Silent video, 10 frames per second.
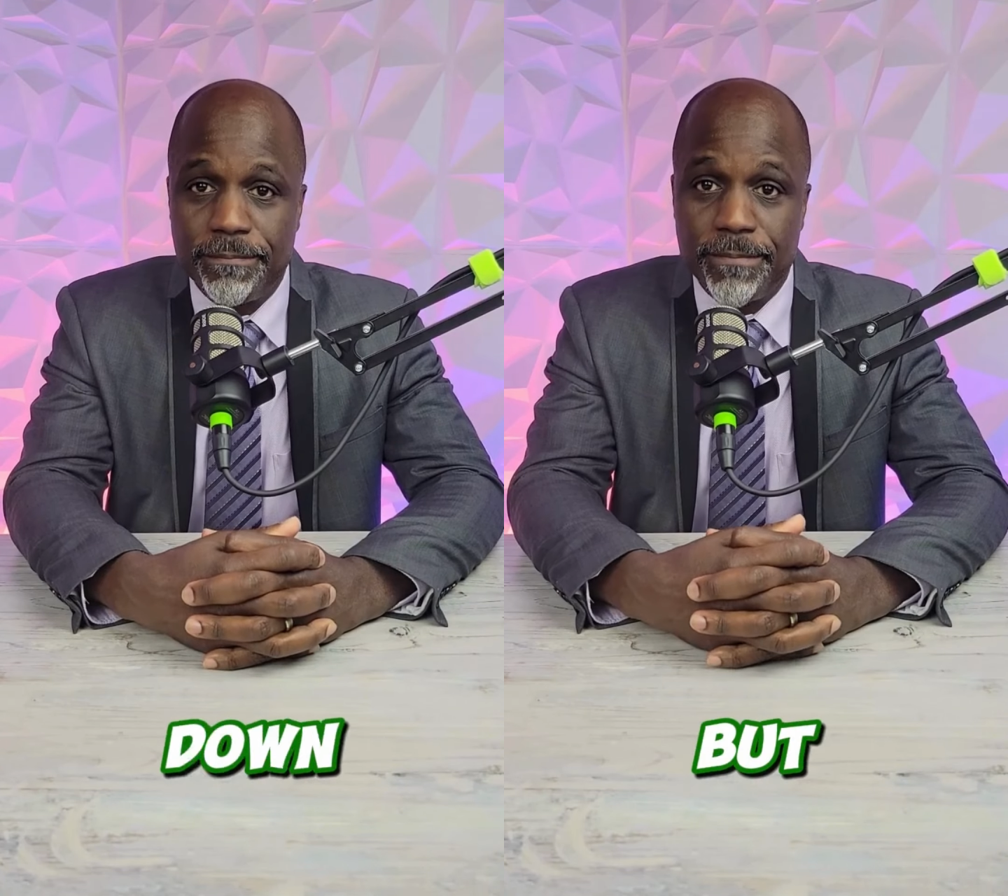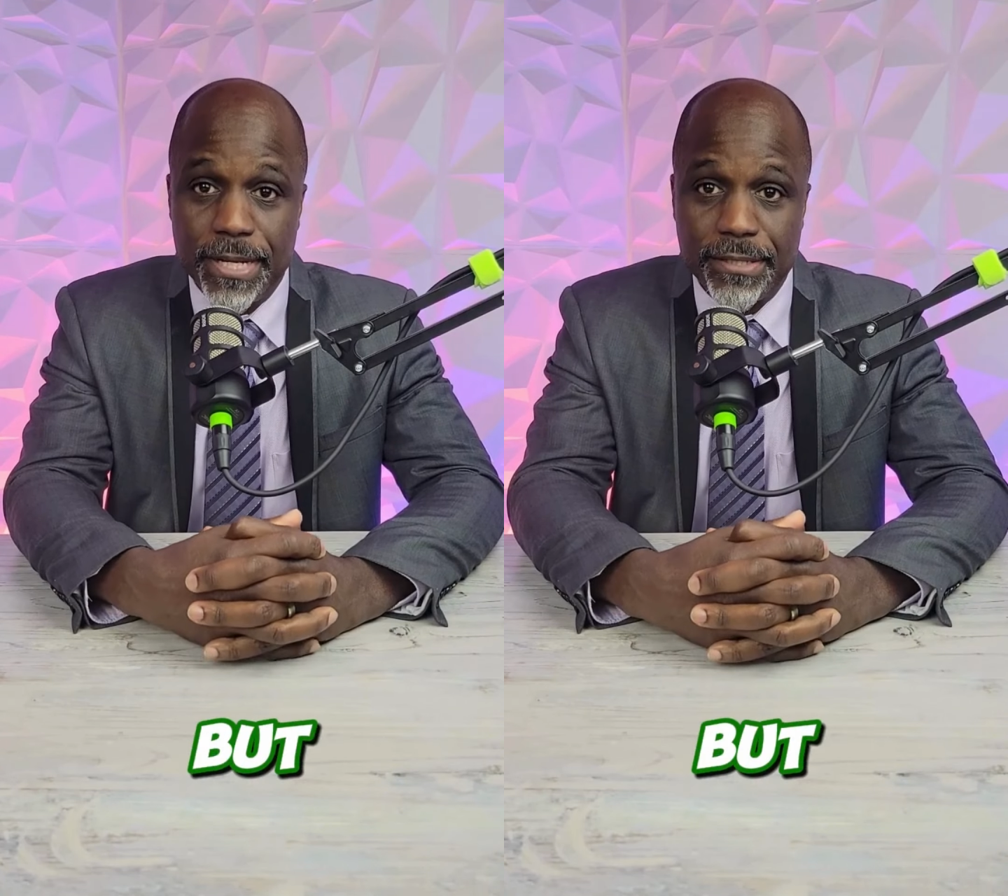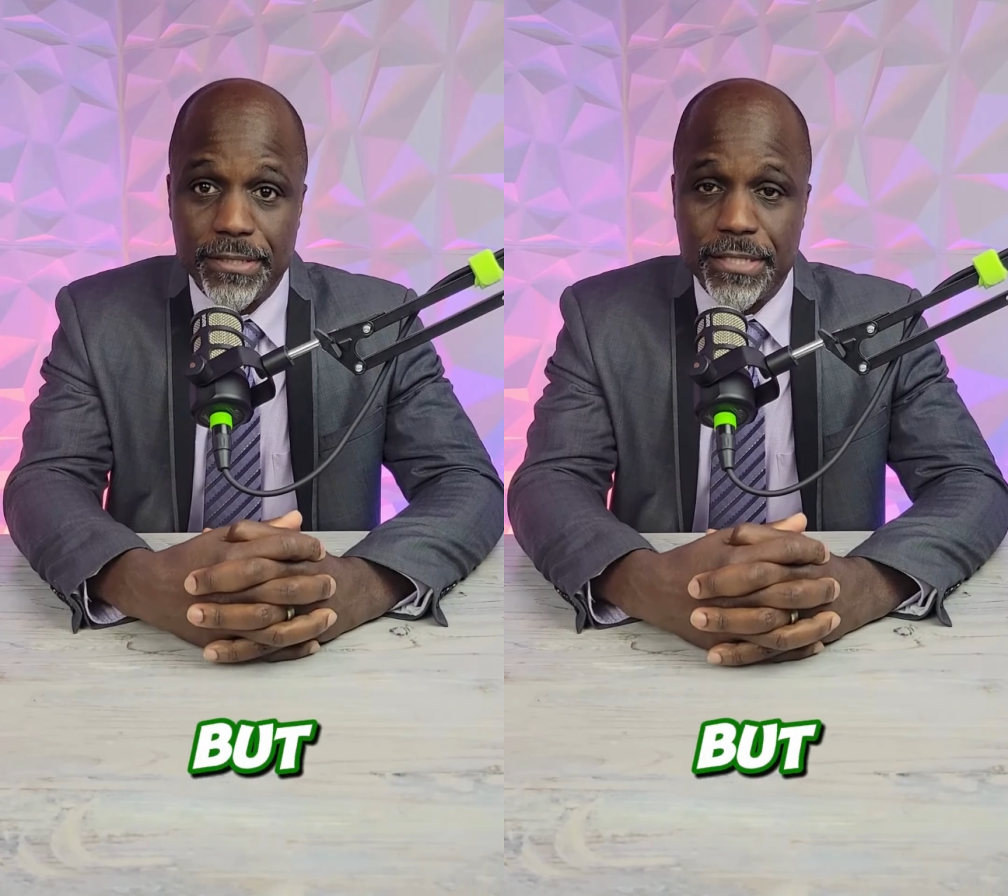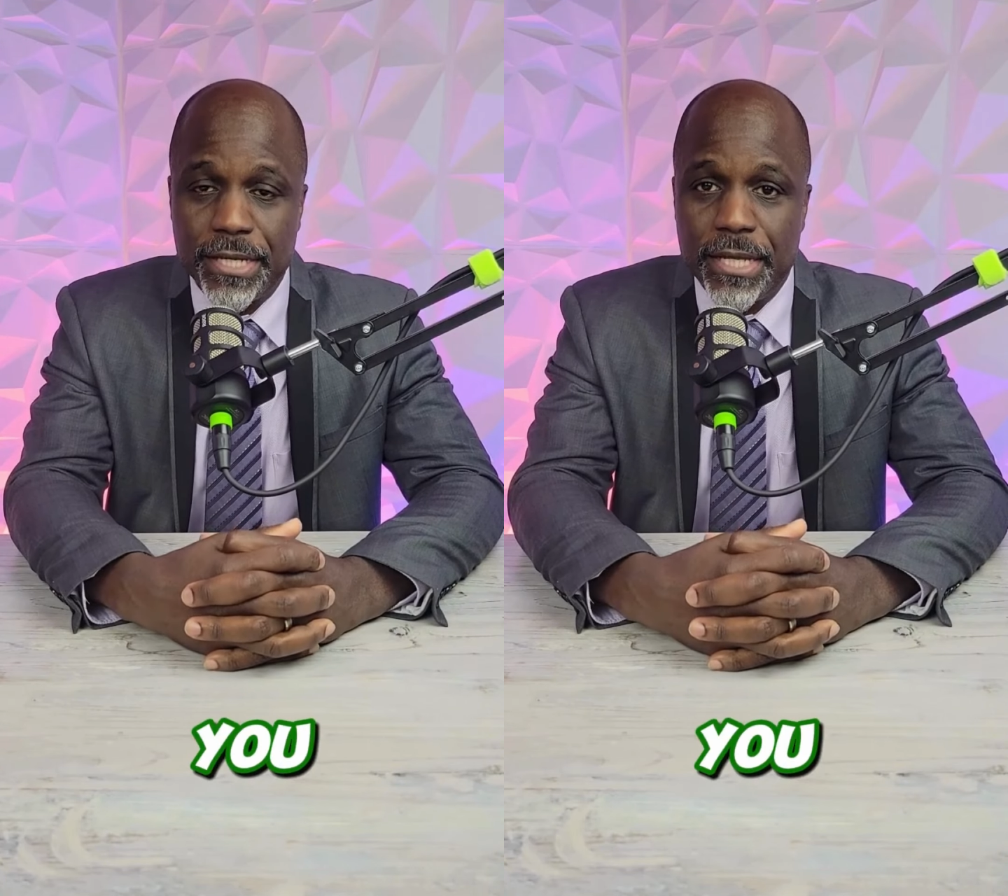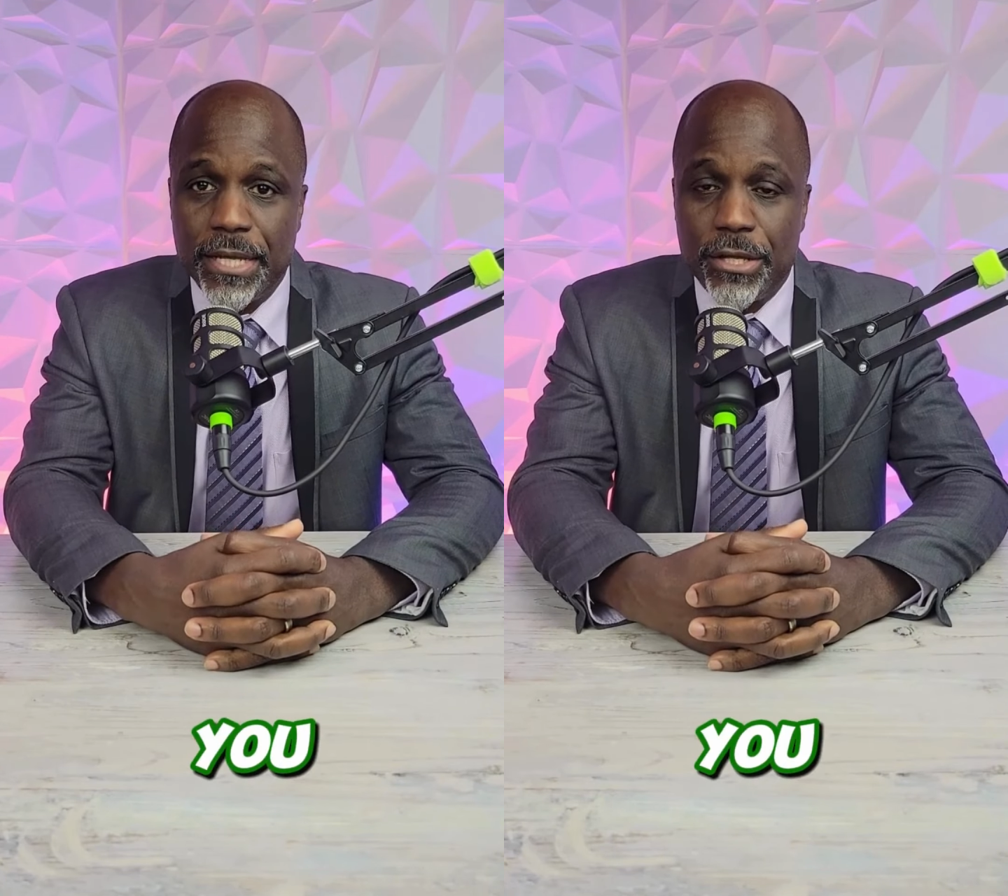but
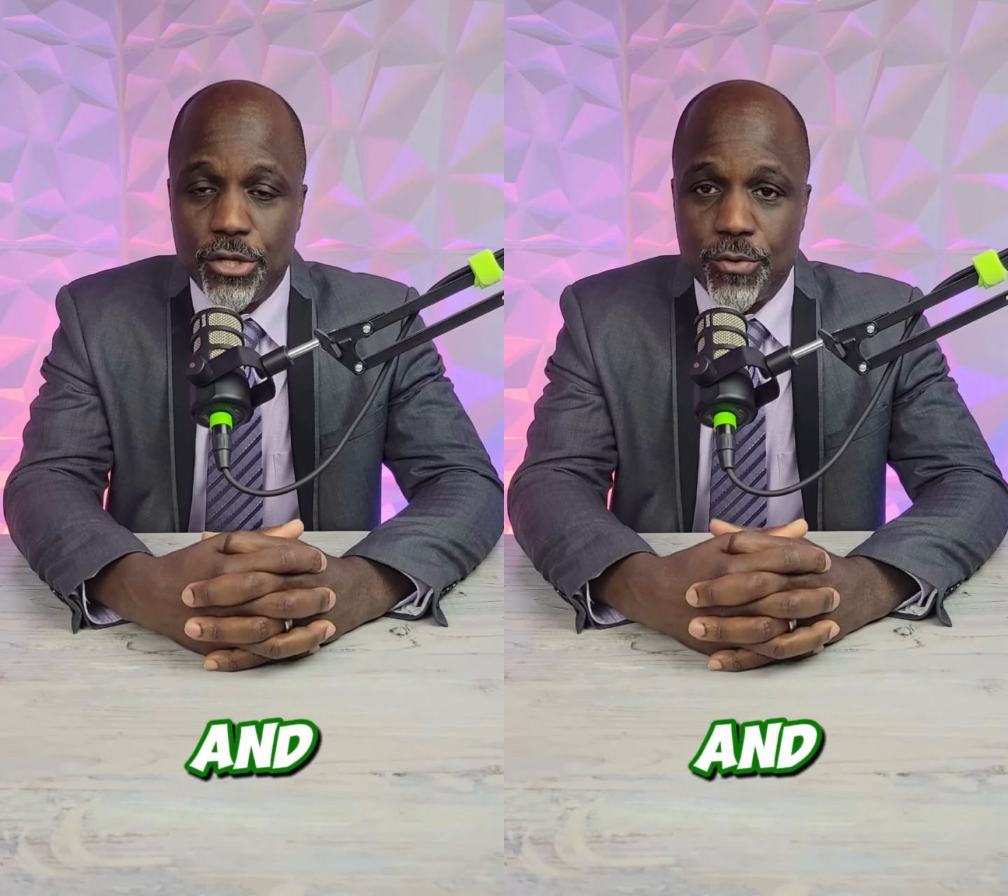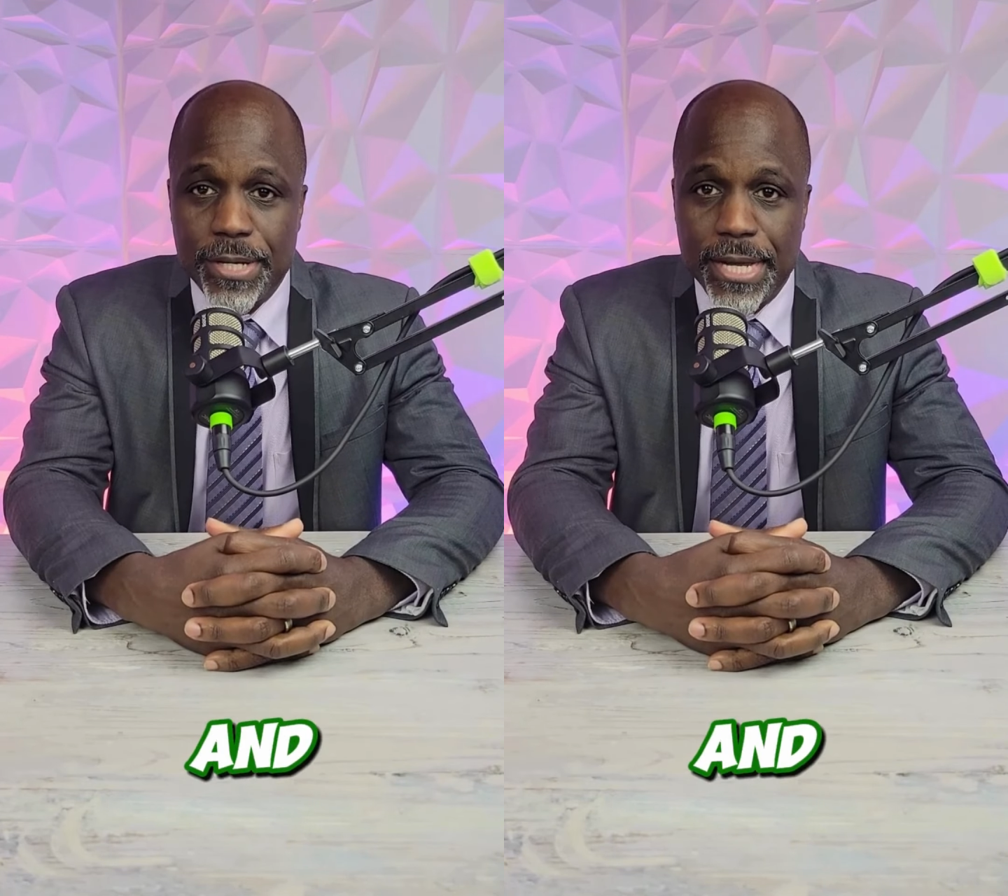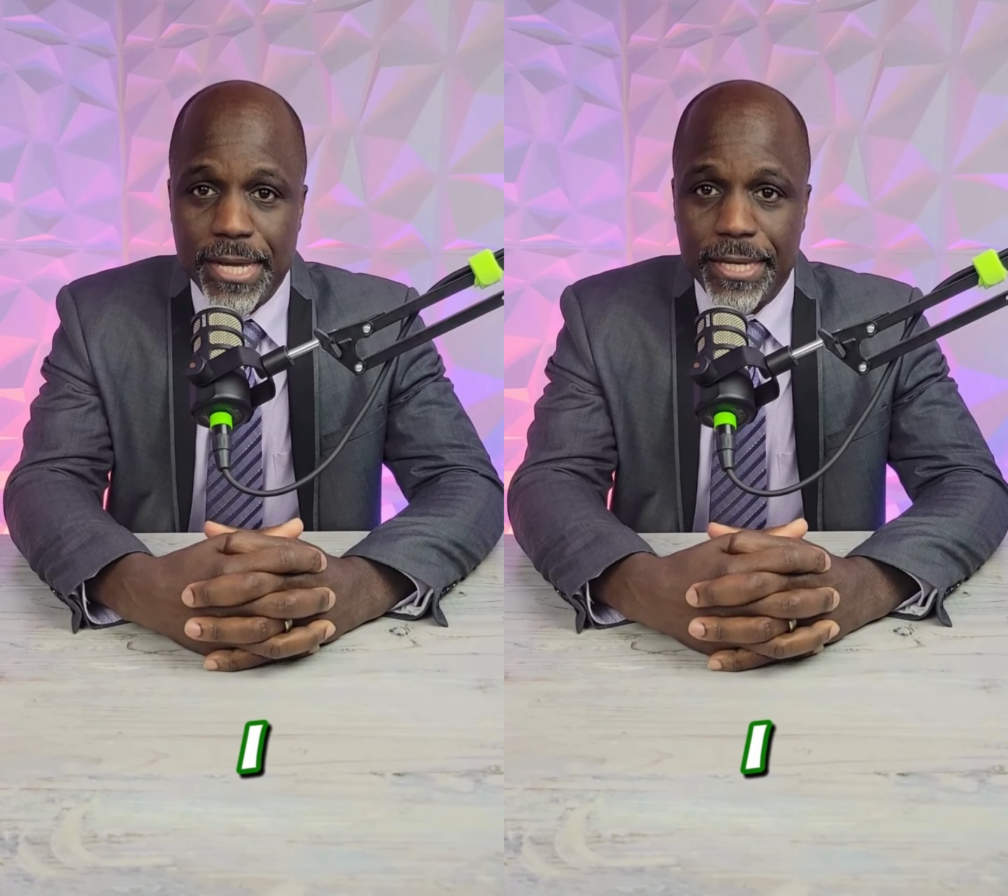you and I